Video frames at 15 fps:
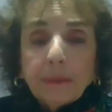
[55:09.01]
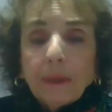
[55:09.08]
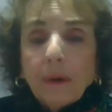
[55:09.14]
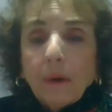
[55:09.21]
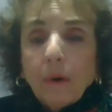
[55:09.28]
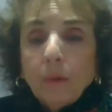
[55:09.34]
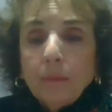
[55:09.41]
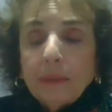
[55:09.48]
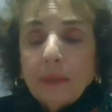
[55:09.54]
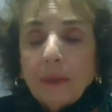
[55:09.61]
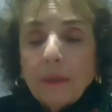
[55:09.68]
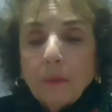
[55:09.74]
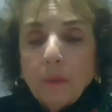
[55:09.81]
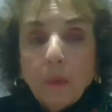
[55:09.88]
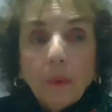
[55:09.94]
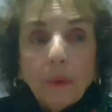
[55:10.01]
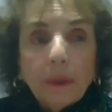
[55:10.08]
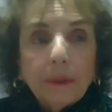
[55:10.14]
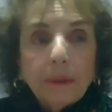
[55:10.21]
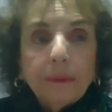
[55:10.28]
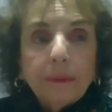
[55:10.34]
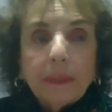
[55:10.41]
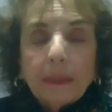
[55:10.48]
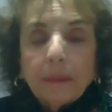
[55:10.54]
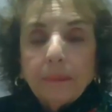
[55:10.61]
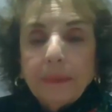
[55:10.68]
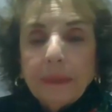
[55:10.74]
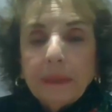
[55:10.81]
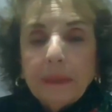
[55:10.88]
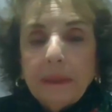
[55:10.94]
There are homes on the water that
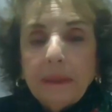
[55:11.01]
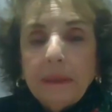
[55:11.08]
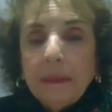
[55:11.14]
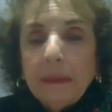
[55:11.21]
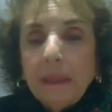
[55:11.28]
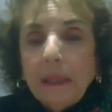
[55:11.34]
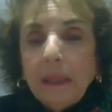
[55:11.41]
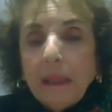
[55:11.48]
are really,